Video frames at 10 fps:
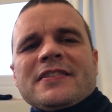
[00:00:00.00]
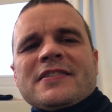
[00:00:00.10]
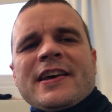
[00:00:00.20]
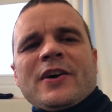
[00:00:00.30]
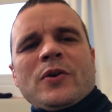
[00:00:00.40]

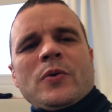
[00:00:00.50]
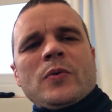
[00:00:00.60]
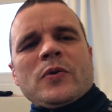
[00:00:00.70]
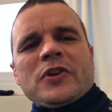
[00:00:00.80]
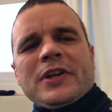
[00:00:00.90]

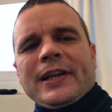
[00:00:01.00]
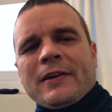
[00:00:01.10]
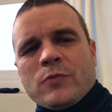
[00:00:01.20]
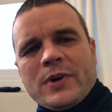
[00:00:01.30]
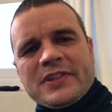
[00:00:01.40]
tell your
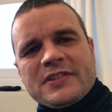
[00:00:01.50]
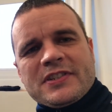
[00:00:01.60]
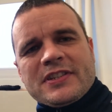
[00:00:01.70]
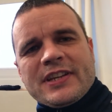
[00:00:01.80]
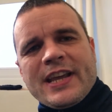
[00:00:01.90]
loved
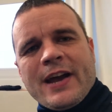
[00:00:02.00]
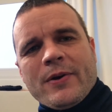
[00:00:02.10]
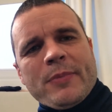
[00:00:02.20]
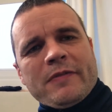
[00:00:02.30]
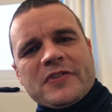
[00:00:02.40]
ones how
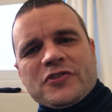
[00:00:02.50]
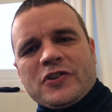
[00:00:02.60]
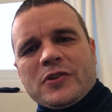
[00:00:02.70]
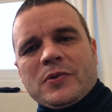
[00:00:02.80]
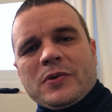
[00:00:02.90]
it bothers
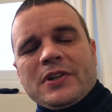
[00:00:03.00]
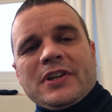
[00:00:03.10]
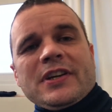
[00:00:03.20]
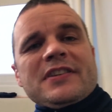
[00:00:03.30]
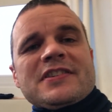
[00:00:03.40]
you
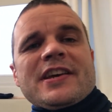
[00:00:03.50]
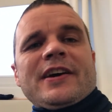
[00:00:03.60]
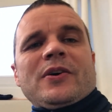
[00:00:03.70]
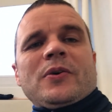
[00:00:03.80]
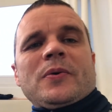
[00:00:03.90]

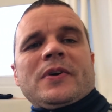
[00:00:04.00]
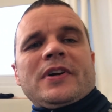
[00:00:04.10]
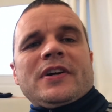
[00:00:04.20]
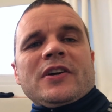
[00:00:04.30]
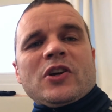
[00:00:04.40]
tell
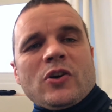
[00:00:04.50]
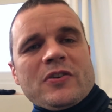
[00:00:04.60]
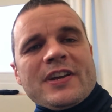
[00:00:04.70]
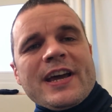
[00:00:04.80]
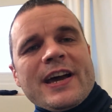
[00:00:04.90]

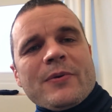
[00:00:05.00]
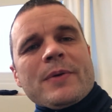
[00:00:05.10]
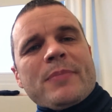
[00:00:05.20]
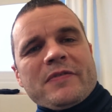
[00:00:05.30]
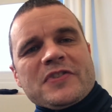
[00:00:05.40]
god how it
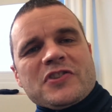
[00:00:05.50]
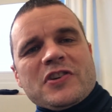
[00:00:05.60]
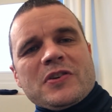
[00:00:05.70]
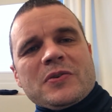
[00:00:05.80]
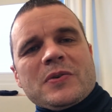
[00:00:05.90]
bothers
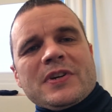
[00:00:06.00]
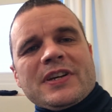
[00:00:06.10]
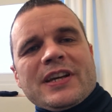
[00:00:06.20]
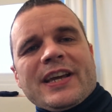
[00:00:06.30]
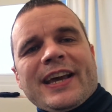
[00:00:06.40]
you
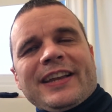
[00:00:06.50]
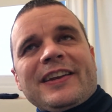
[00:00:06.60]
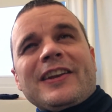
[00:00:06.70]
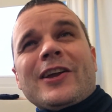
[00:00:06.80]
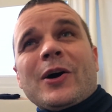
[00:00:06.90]

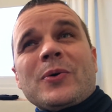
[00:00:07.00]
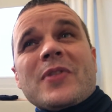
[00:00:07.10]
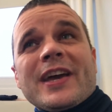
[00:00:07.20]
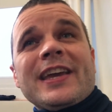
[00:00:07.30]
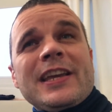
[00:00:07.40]
and know
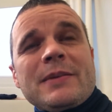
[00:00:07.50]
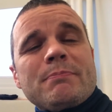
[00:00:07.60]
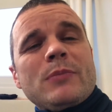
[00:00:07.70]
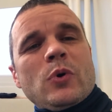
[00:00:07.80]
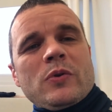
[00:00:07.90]
that he
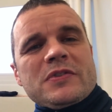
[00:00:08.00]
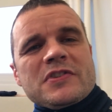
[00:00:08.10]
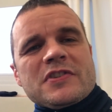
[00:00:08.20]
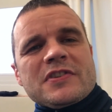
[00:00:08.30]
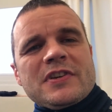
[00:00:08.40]

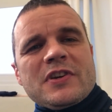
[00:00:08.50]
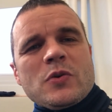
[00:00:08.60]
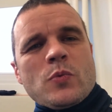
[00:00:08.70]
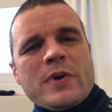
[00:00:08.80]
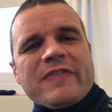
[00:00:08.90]
mourns
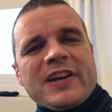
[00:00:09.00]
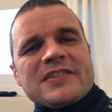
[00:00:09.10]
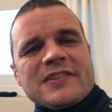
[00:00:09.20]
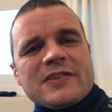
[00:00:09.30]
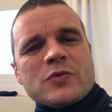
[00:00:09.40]
with
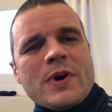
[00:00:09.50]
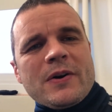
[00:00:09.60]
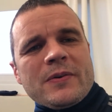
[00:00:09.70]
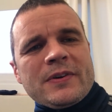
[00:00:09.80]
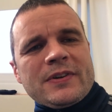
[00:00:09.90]
us as well.